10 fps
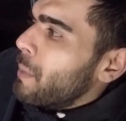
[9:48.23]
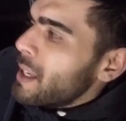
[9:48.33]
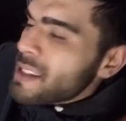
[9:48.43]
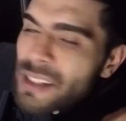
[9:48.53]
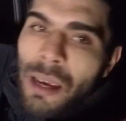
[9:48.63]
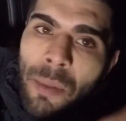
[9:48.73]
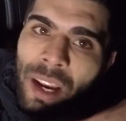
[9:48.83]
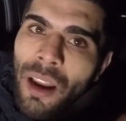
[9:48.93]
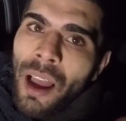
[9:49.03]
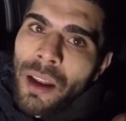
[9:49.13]
It's
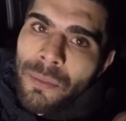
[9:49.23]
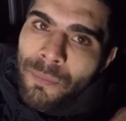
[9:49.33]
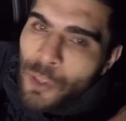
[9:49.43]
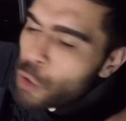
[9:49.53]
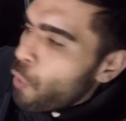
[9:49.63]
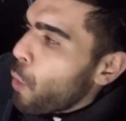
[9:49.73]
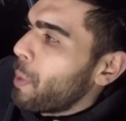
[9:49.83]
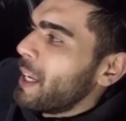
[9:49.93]
seeming like Europa